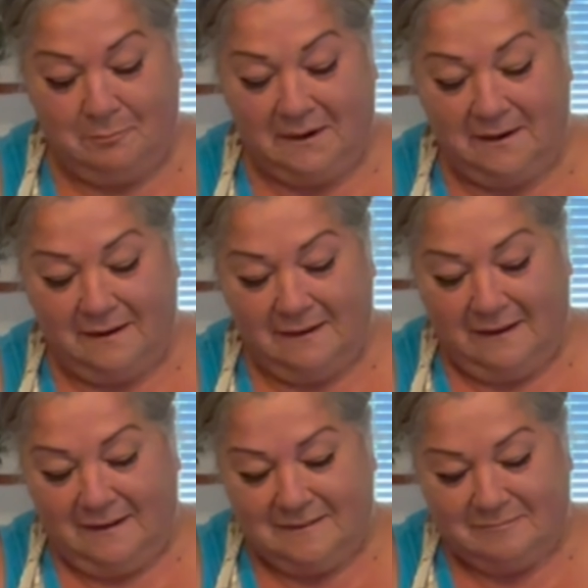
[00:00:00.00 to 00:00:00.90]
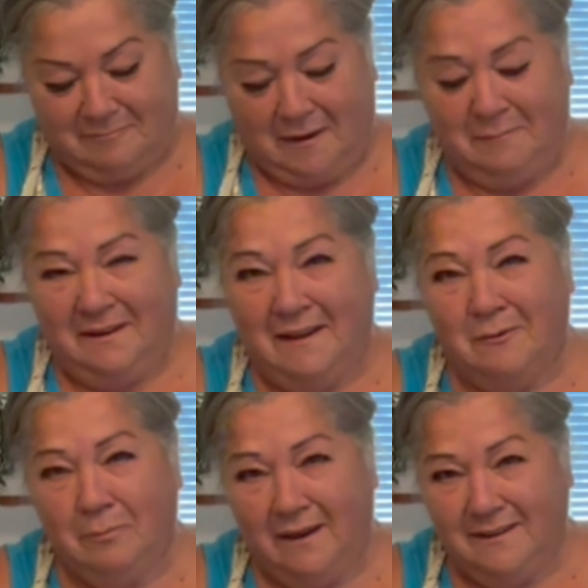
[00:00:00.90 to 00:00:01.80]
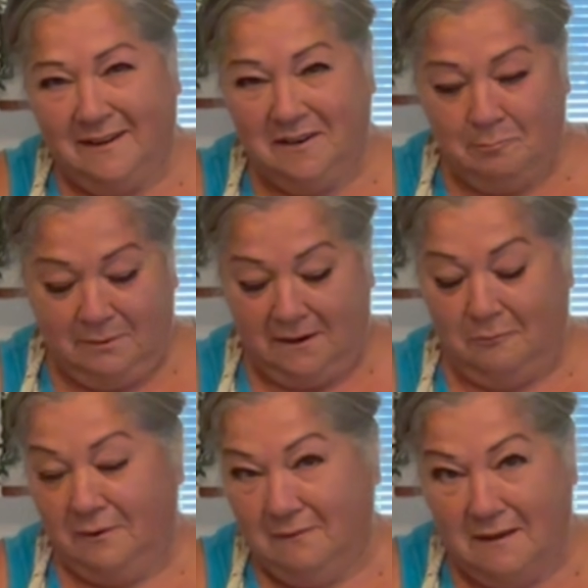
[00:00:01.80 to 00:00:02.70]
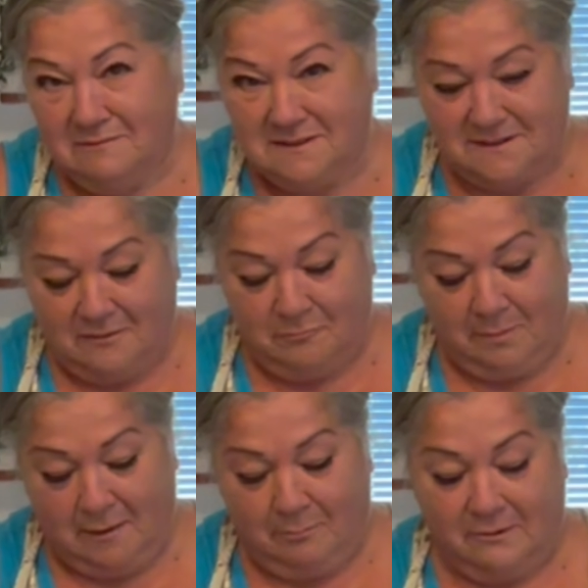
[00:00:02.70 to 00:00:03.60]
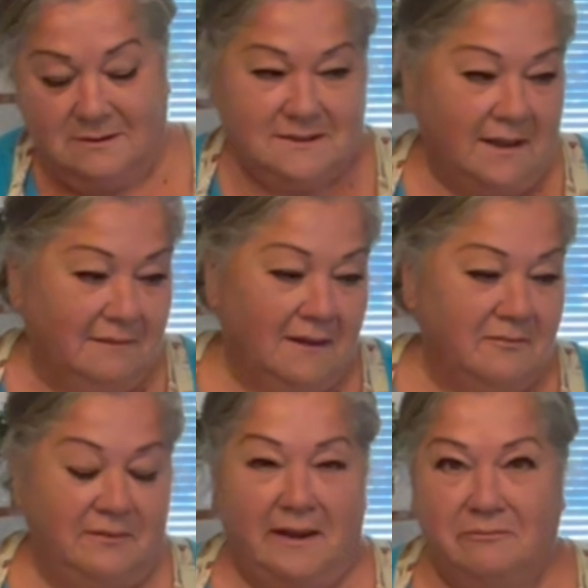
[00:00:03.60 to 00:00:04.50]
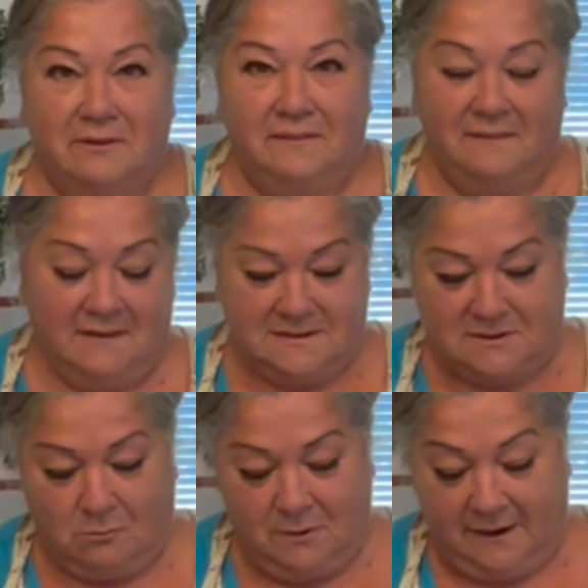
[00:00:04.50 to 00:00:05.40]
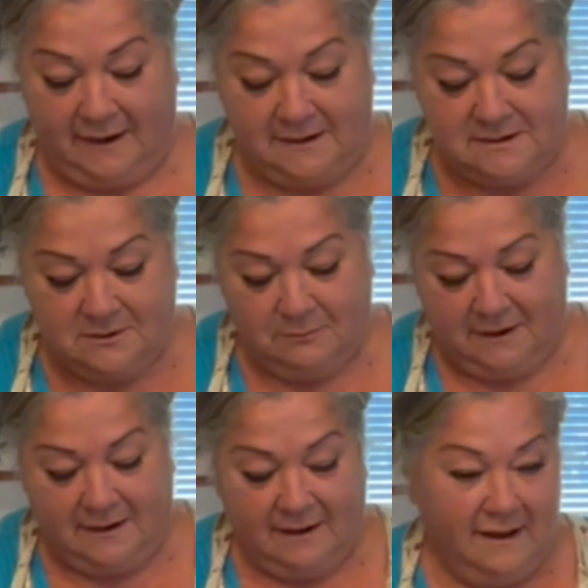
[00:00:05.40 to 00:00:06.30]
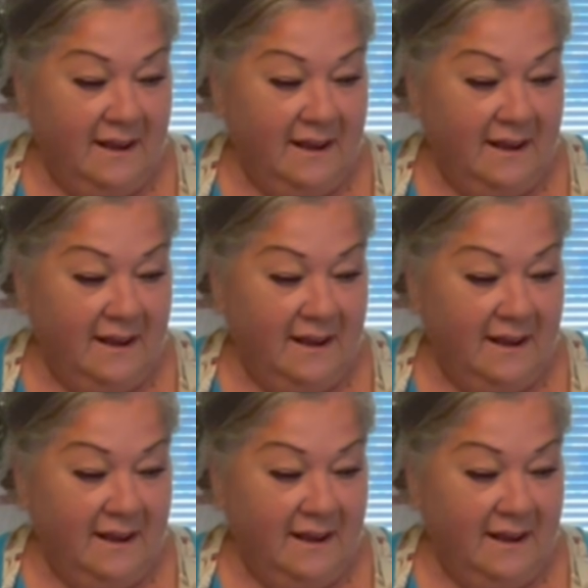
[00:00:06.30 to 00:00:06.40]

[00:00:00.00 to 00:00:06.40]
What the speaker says: But I mean, how bad can it be? We love stuffed peppers. I love everything that's going into it.